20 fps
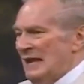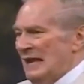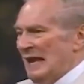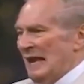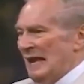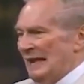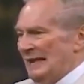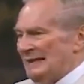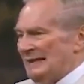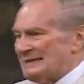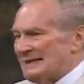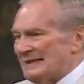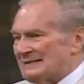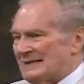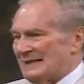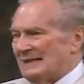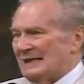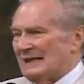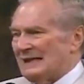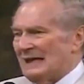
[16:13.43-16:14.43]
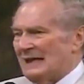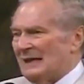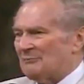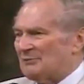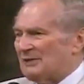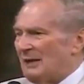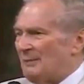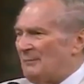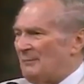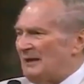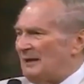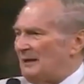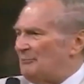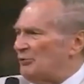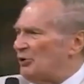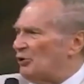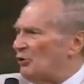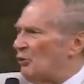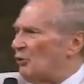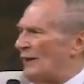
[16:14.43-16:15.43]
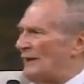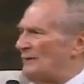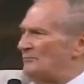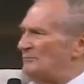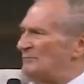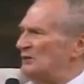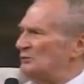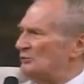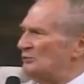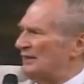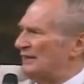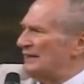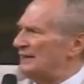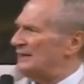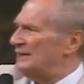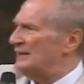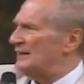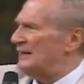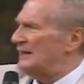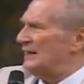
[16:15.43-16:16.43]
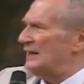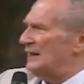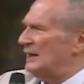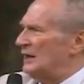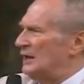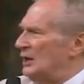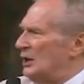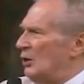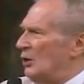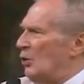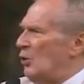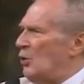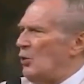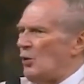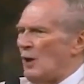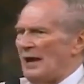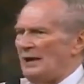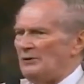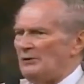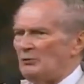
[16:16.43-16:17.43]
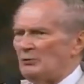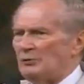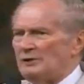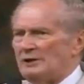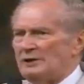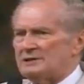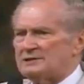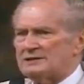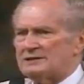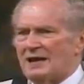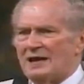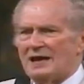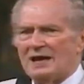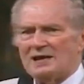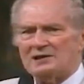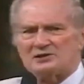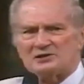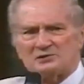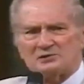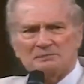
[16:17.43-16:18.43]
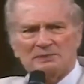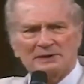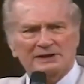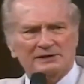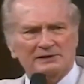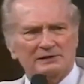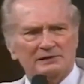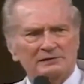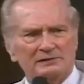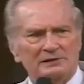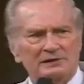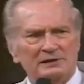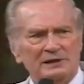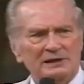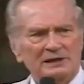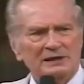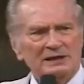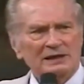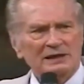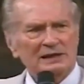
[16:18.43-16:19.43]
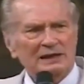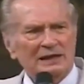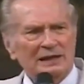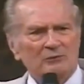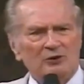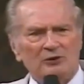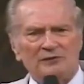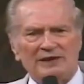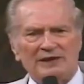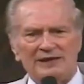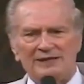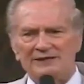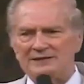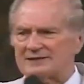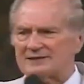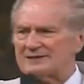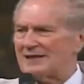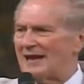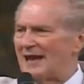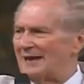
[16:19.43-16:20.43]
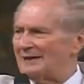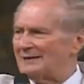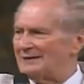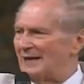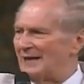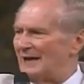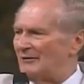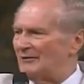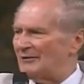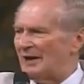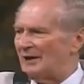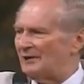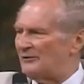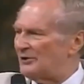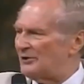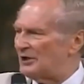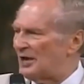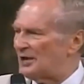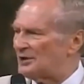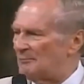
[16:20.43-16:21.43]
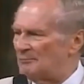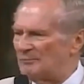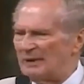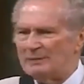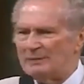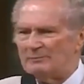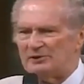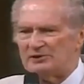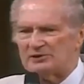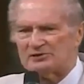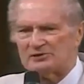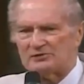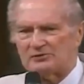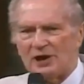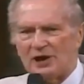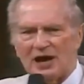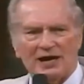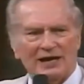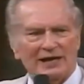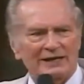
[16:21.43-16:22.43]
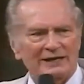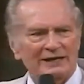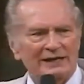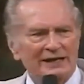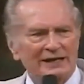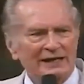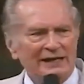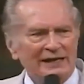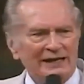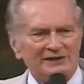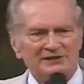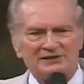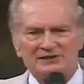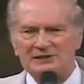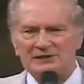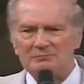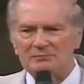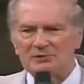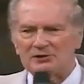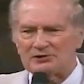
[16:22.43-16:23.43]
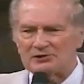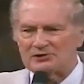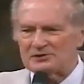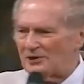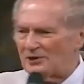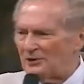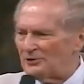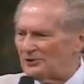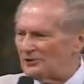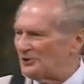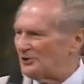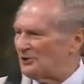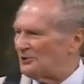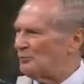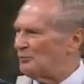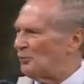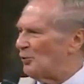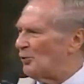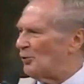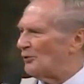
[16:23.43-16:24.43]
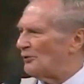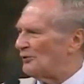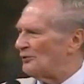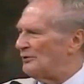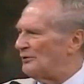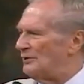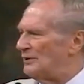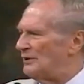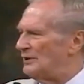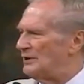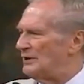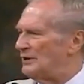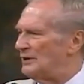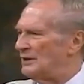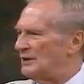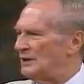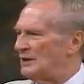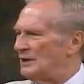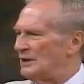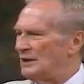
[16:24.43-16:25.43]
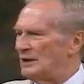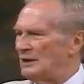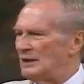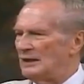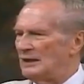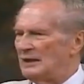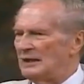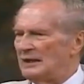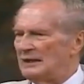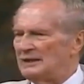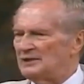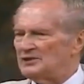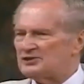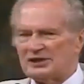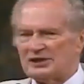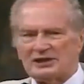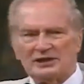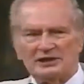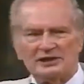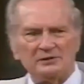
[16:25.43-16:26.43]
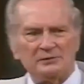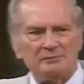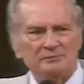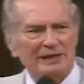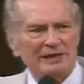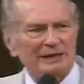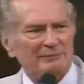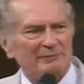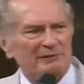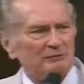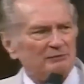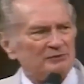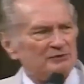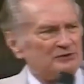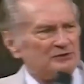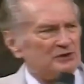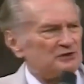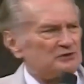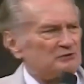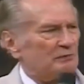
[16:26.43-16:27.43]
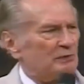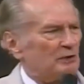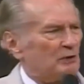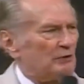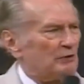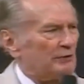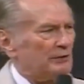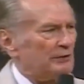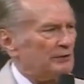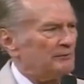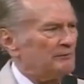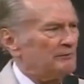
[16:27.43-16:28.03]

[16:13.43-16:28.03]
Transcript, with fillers: And he says, I'm coming up on a white building. Oh, I know it. It's a hospital. I'm on the inside now, and I hear a lot of babies crying. It's the maternity ward. He said a little baby was just born.